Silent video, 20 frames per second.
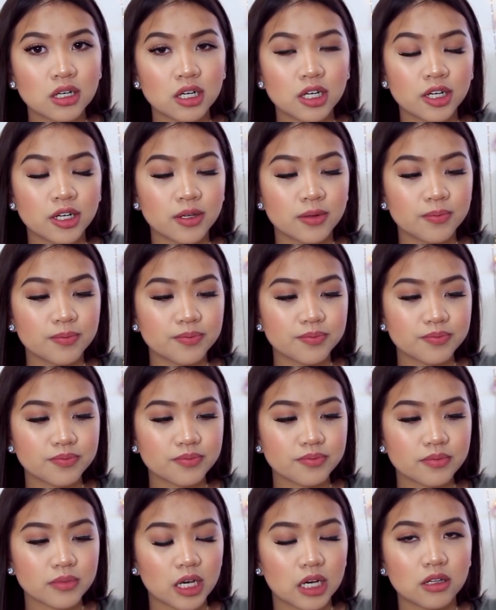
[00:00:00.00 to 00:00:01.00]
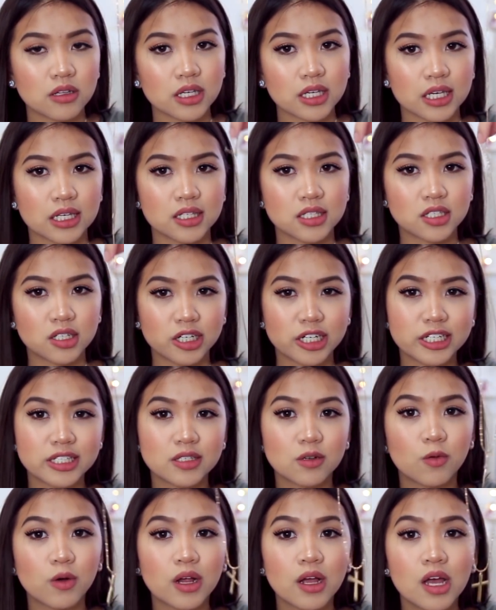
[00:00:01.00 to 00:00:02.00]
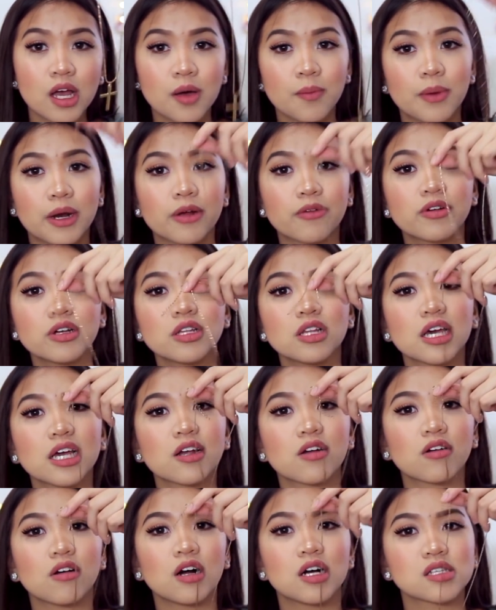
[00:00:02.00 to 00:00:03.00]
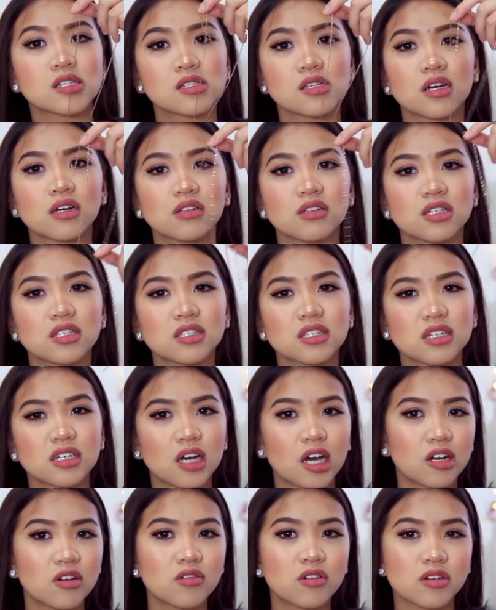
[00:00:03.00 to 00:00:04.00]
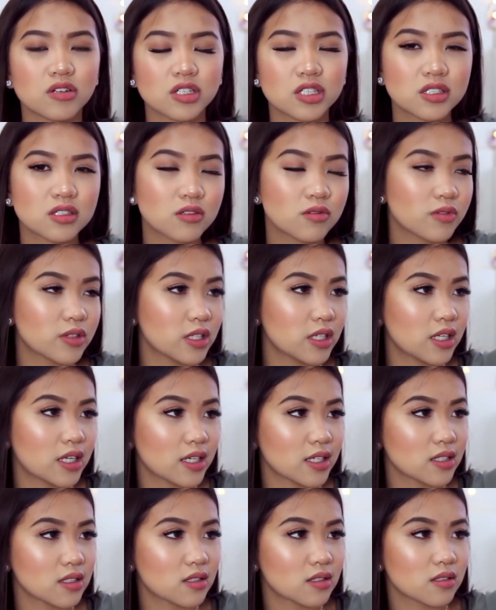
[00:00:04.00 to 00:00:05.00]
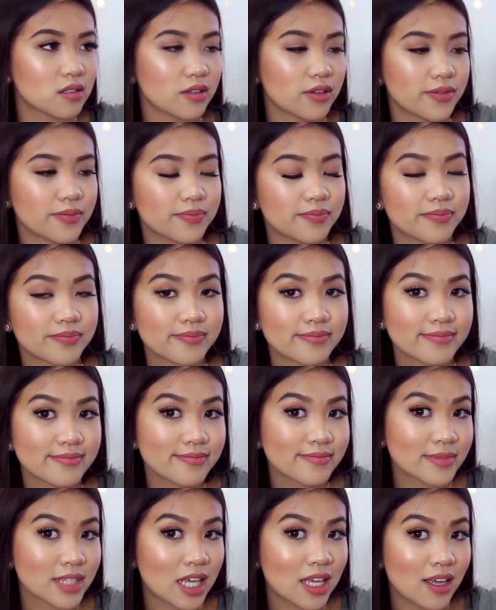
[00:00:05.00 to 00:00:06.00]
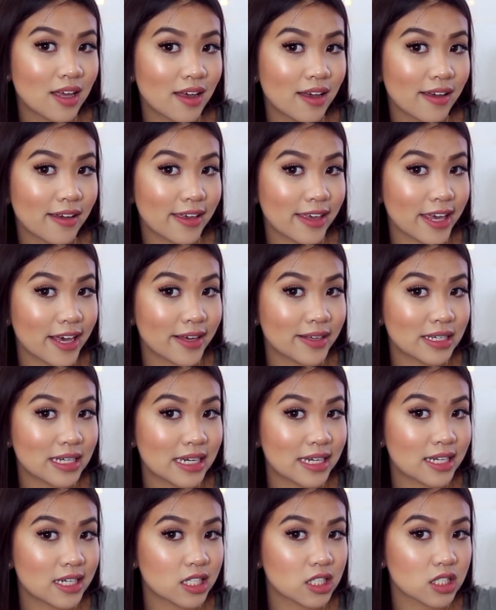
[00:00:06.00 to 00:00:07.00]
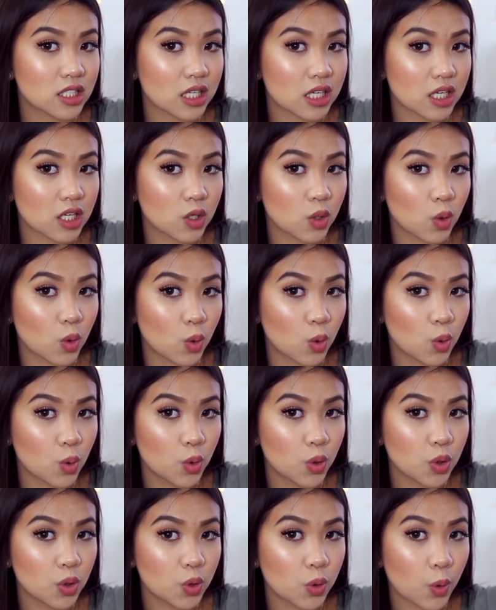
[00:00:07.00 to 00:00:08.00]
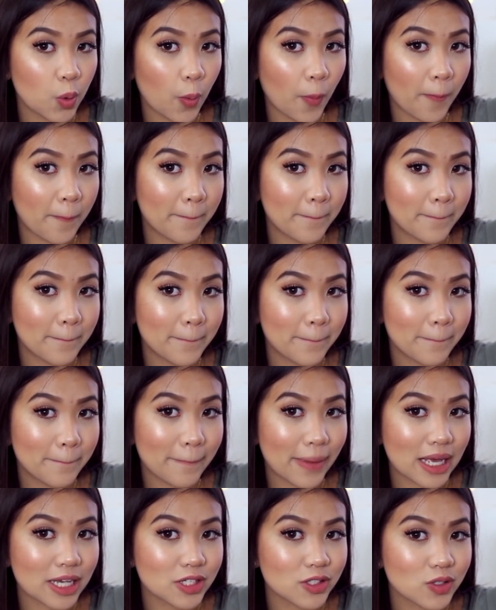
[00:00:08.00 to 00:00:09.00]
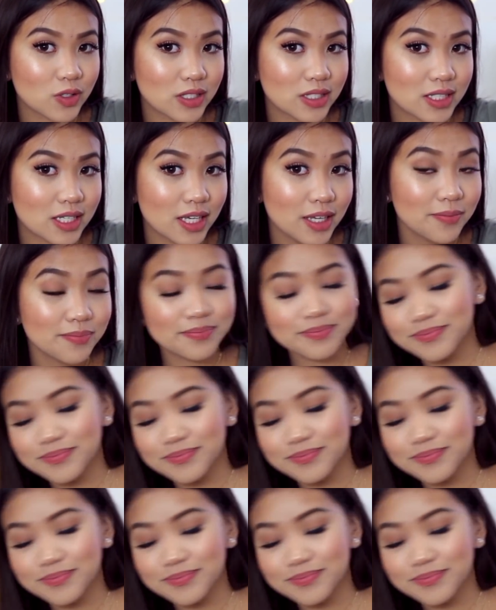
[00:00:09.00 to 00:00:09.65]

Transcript: I'll like insert it somewhere, but I really like cross necklace. I don't know, it just looks really nice. So yeah, and it's like gold, as you can see.